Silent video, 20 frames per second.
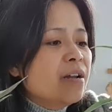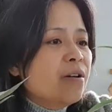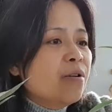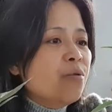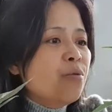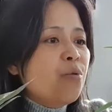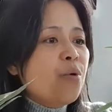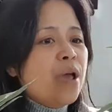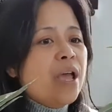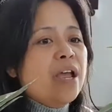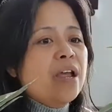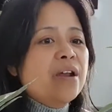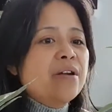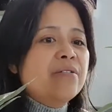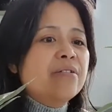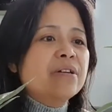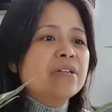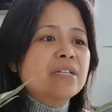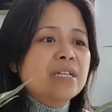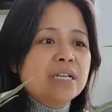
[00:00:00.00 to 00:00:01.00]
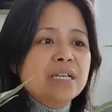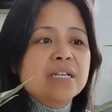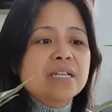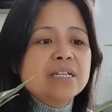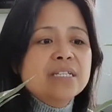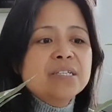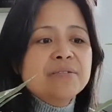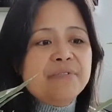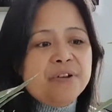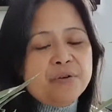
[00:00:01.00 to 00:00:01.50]
where it
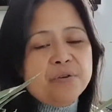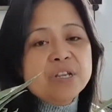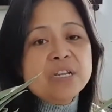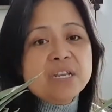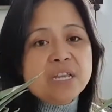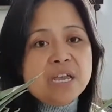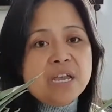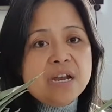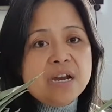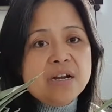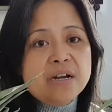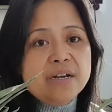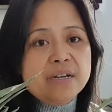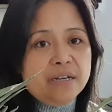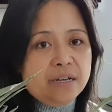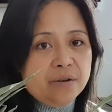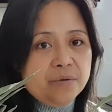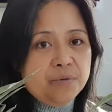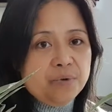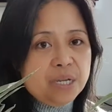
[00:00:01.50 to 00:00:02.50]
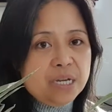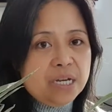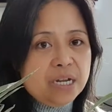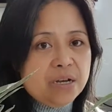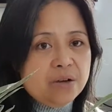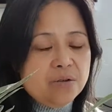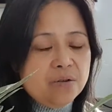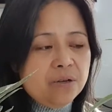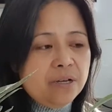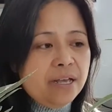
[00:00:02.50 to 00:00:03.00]
is very near the
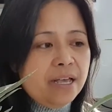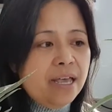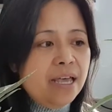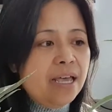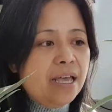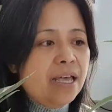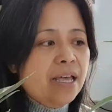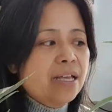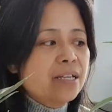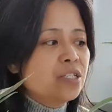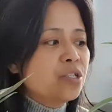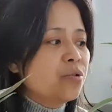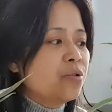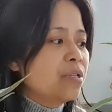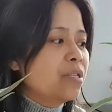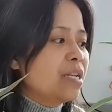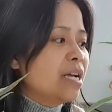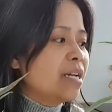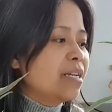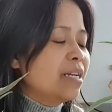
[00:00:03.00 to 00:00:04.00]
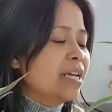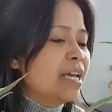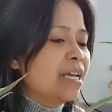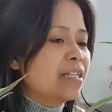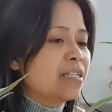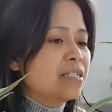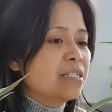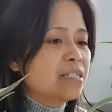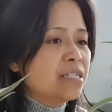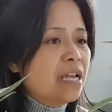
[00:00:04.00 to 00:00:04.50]
window, so it can
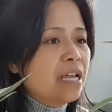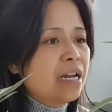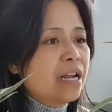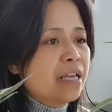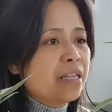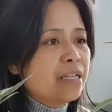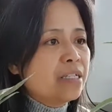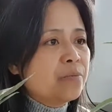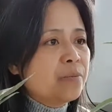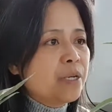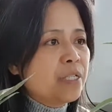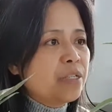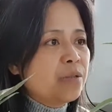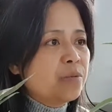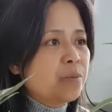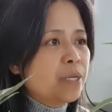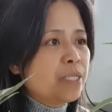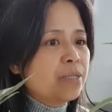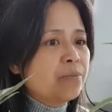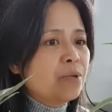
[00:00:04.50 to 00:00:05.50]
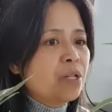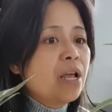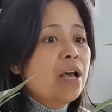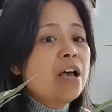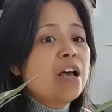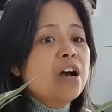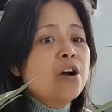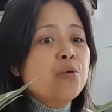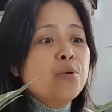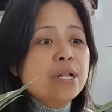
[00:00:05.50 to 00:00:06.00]
get sunlight as much as possible.
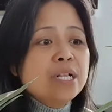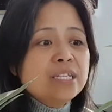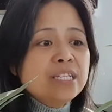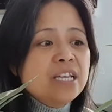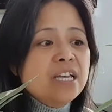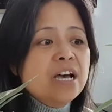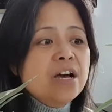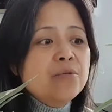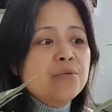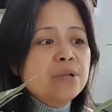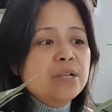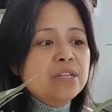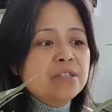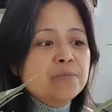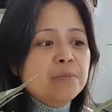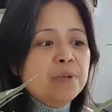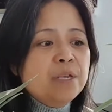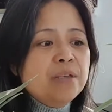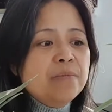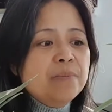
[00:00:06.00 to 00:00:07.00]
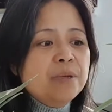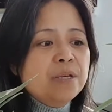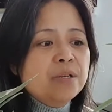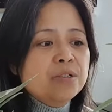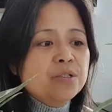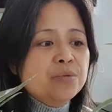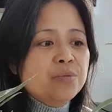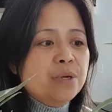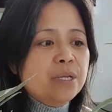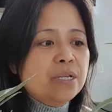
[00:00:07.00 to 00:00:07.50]
We'll see how will it be,
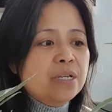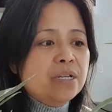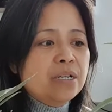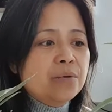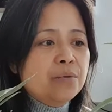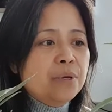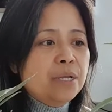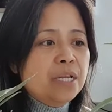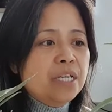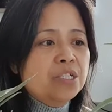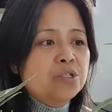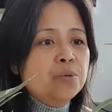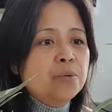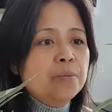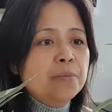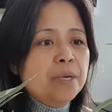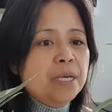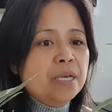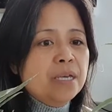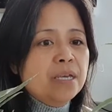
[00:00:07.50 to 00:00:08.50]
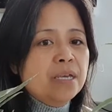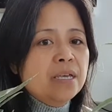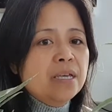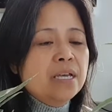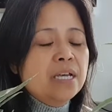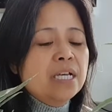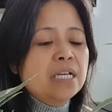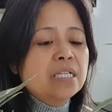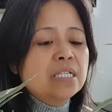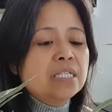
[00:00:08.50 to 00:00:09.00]
because when it will be
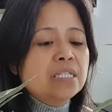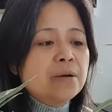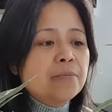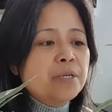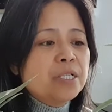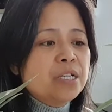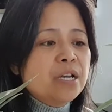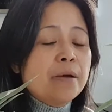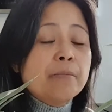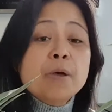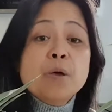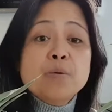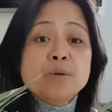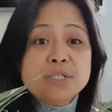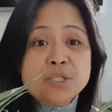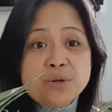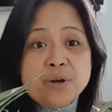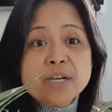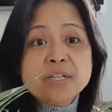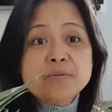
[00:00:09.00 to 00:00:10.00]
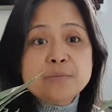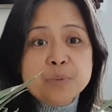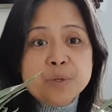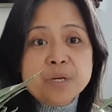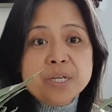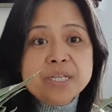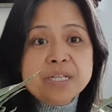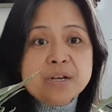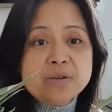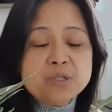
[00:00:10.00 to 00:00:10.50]
summertime, I will try to put
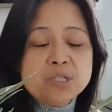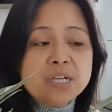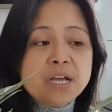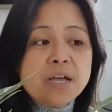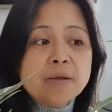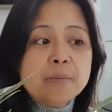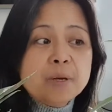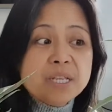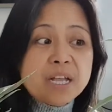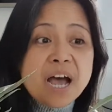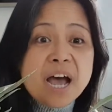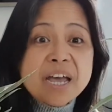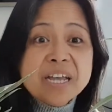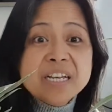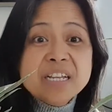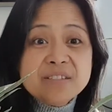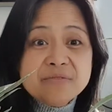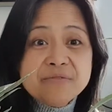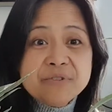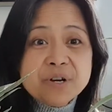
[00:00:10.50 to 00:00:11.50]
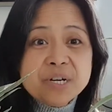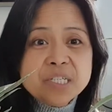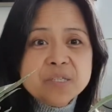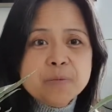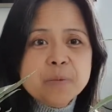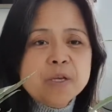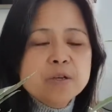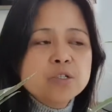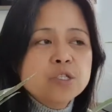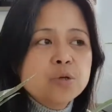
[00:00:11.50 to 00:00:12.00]
it outside, but hide it first,
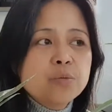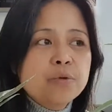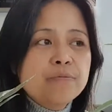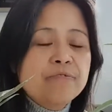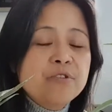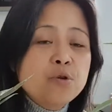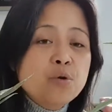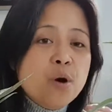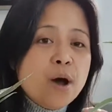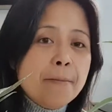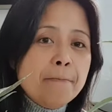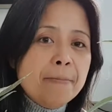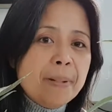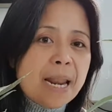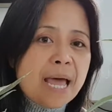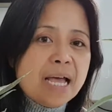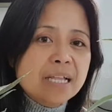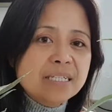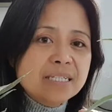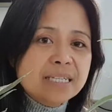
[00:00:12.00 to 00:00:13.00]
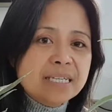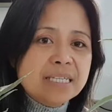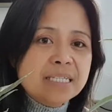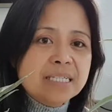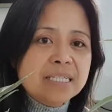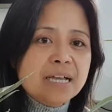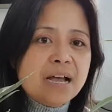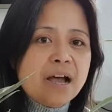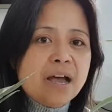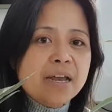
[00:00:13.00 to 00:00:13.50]
because if you have plants
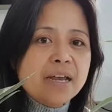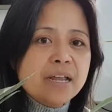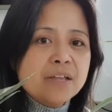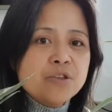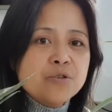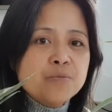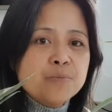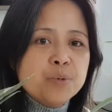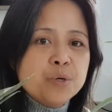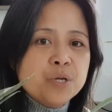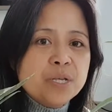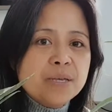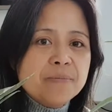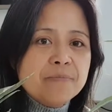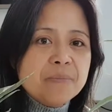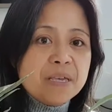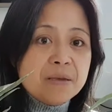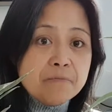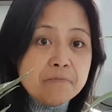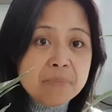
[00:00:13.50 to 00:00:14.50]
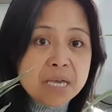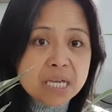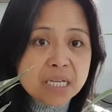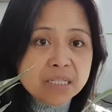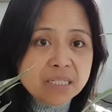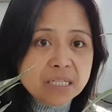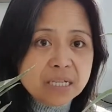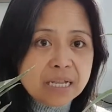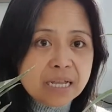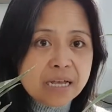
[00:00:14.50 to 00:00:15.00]
inside and you put it
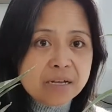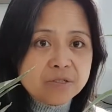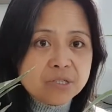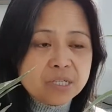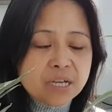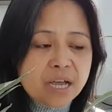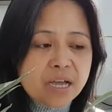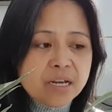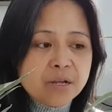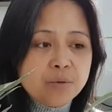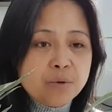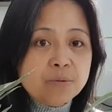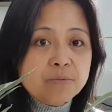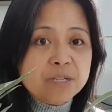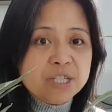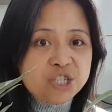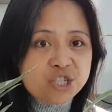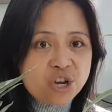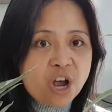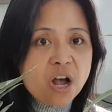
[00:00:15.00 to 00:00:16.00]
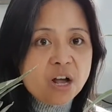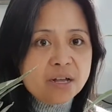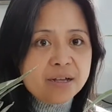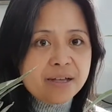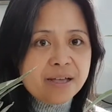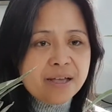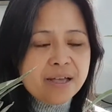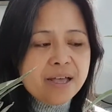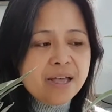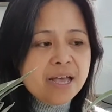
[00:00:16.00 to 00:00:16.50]
immediately outside, it will be shocked.
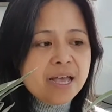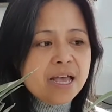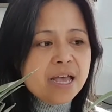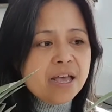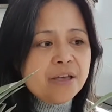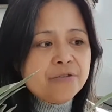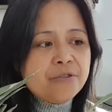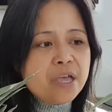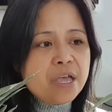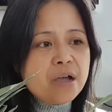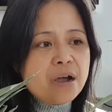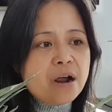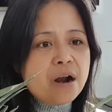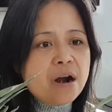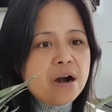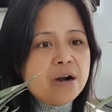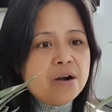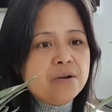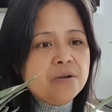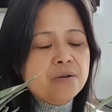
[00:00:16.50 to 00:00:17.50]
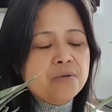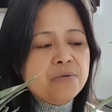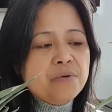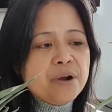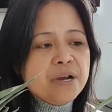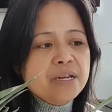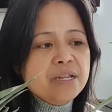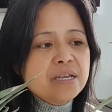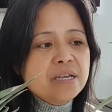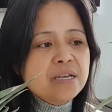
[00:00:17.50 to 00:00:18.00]
They are
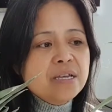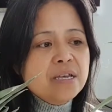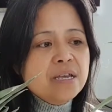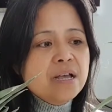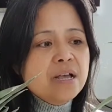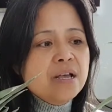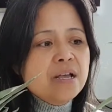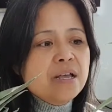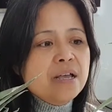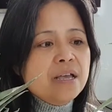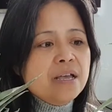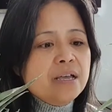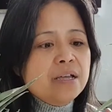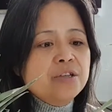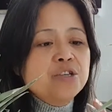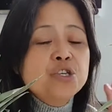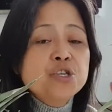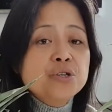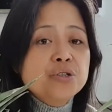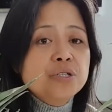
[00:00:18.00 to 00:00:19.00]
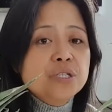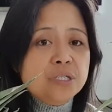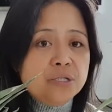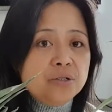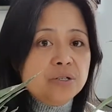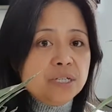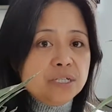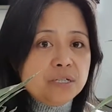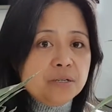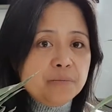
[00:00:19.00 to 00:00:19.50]
already used to
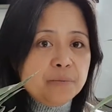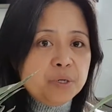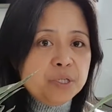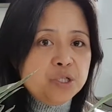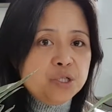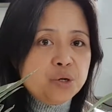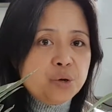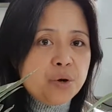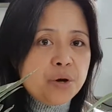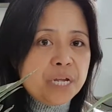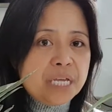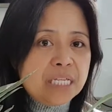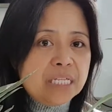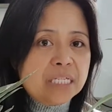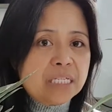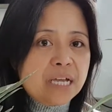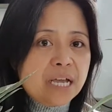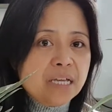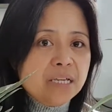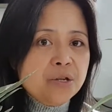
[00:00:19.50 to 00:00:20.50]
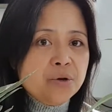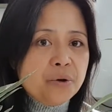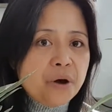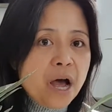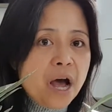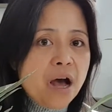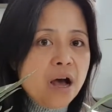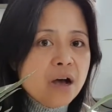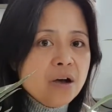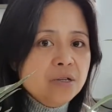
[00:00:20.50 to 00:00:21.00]
the temperature inside your
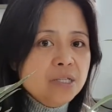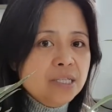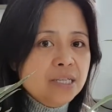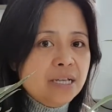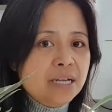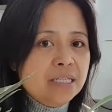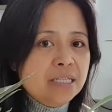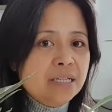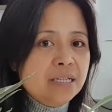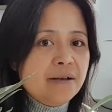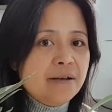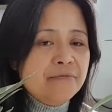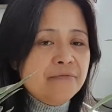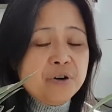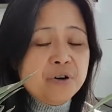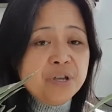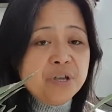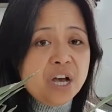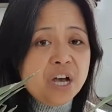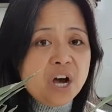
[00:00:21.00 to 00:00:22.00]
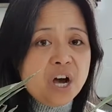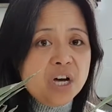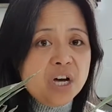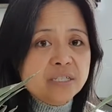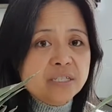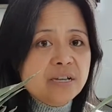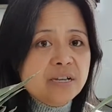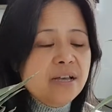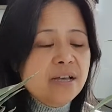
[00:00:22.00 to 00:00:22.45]
house that is not very hot,